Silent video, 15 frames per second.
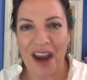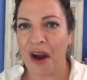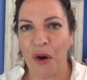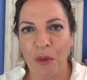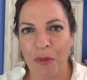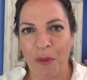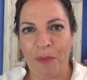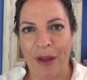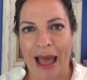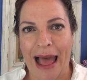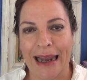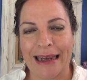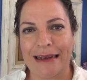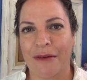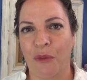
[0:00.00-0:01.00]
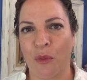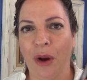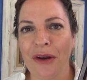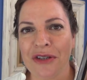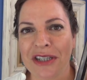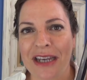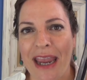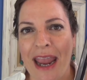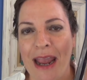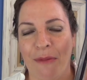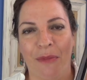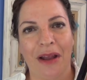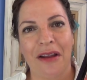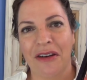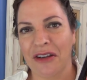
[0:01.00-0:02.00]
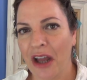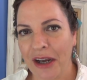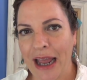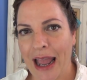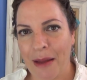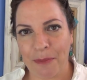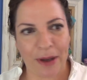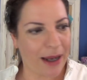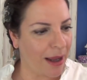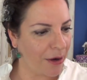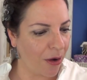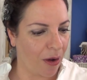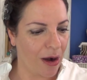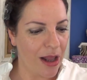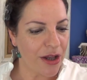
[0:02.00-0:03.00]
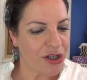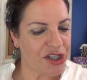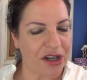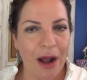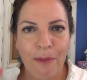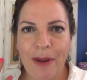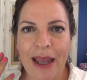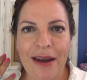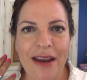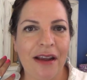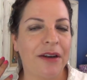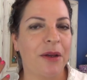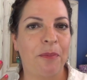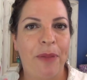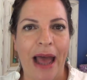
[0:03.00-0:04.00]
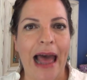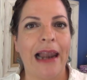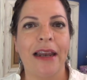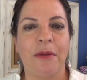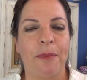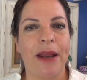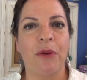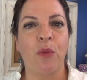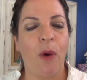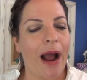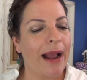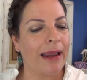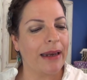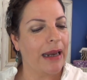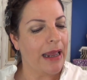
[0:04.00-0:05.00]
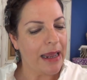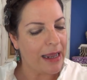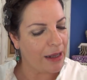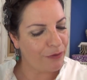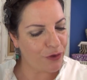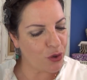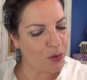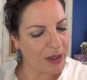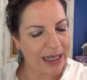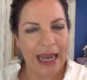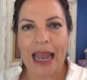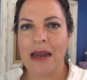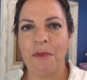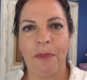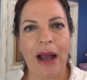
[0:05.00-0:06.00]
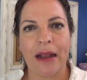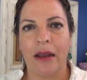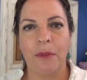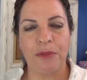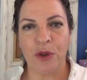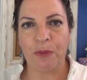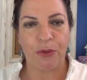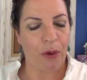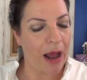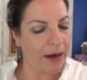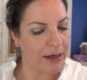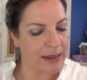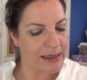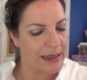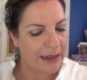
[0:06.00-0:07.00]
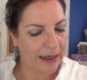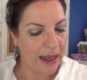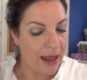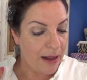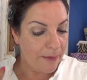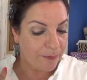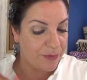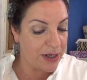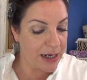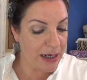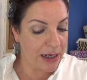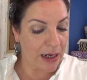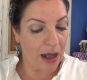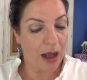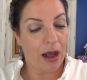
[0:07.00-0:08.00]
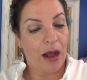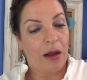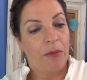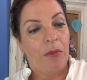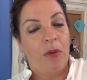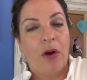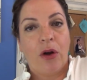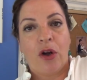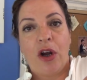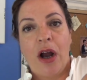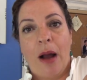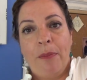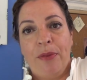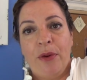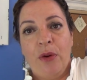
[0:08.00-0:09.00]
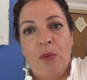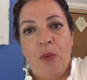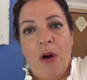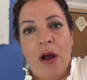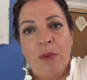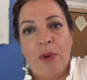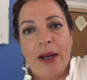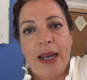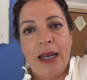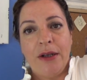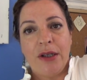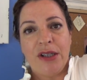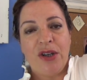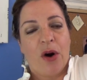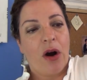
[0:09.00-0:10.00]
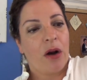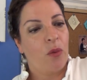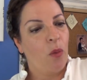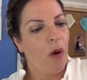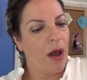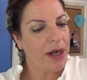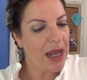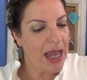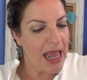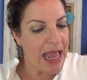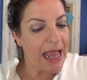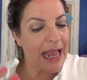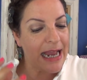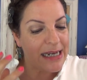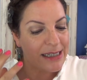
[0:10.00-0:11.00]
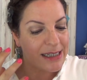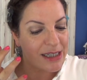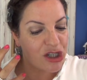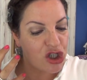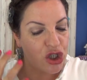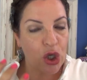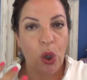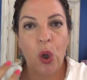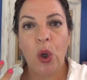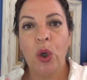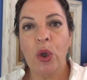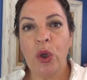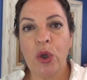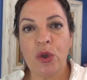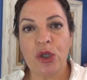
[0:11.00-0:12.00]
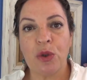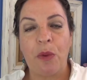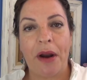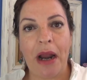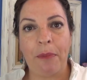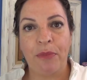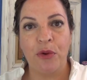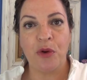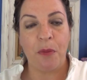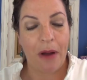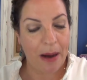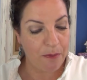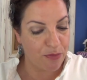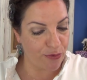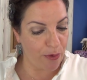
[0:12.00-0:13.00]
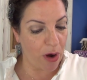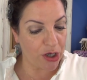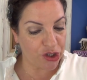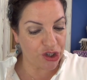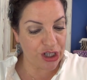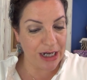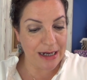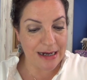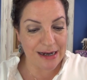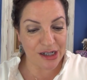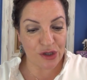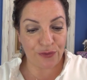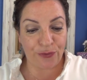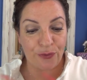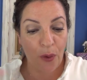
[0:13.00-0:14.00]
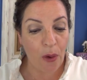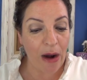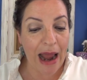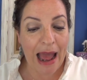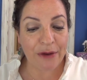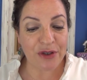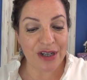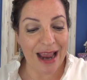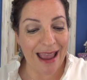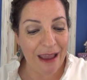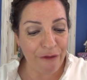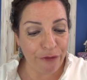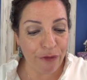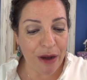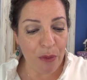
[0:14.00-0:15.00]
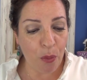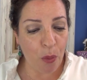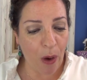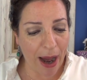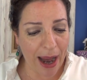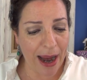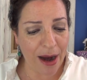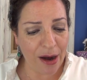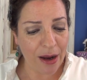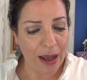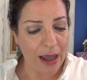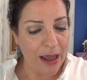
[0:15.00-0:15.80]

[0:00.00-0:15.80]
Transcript: Terrible palette. What a scam. Not happy at all. Stop getting on the palette bandwagon if you can't back up your products. Like the um, copper one right here, the dark one, is so loose. When I put my brush in, this fallout everywhere.